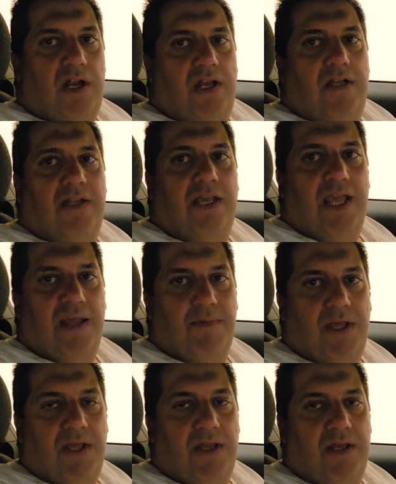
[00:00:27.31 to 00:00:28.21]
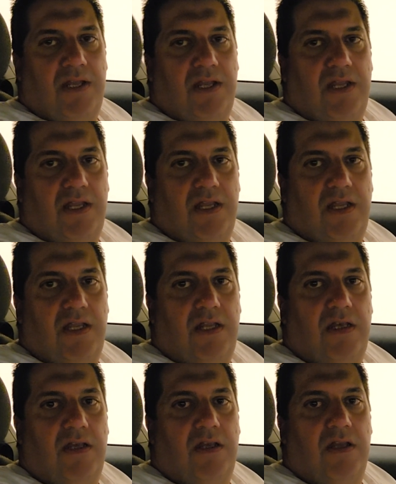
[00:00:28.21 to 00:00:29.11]
and it came
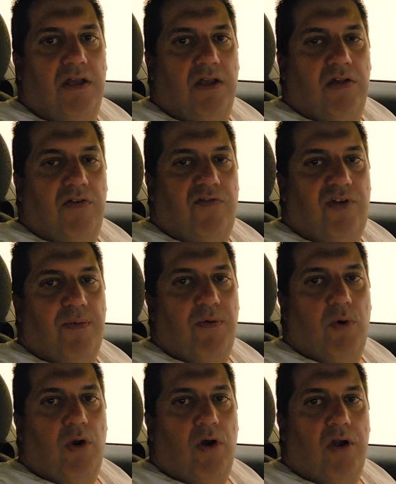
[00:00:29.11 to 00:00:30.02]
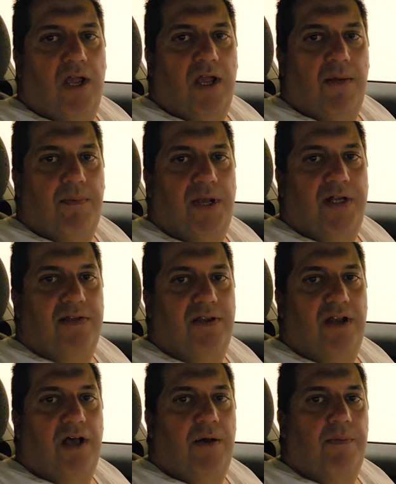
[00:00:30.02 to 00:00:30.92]
in February. I picked
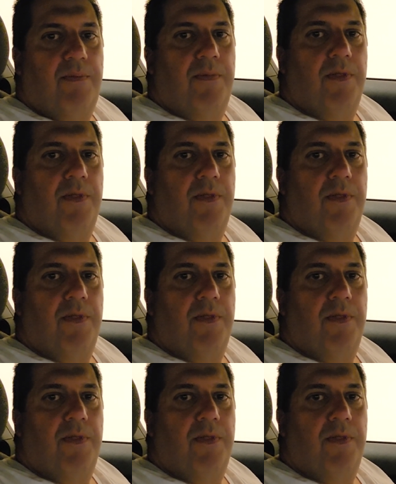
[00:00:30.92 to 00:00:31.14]
it up.